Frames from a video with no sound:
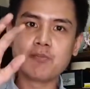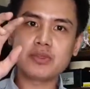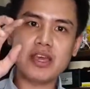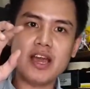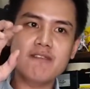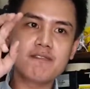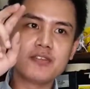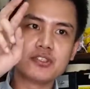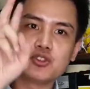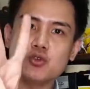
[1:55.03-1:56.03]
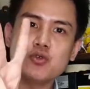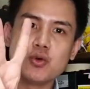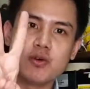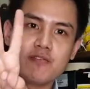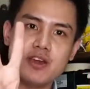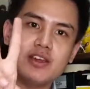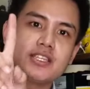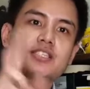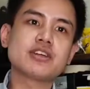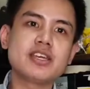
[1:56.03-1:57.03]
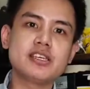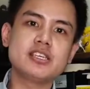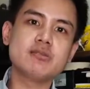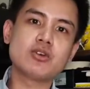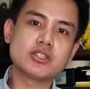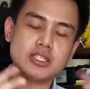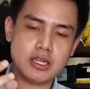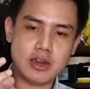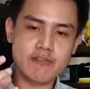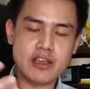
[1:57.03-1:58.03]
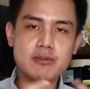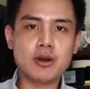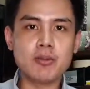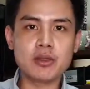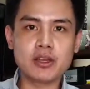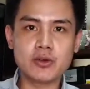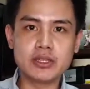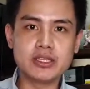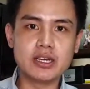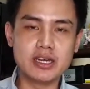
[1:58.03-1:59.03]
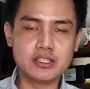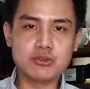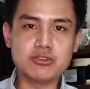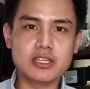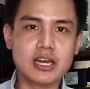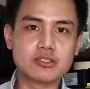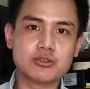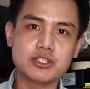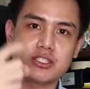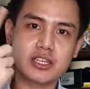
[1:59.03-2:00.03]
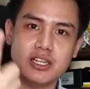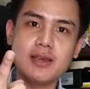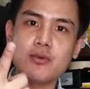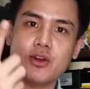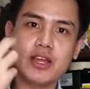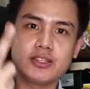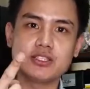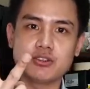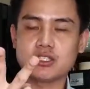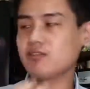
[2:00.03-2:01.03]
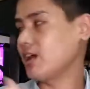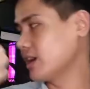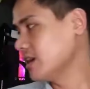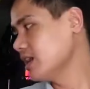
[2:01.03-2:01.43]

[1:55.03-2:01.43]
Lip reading: they have two very striking keyboards that are very popular with enthusiasts, which is the Claymore and the Strix Flare.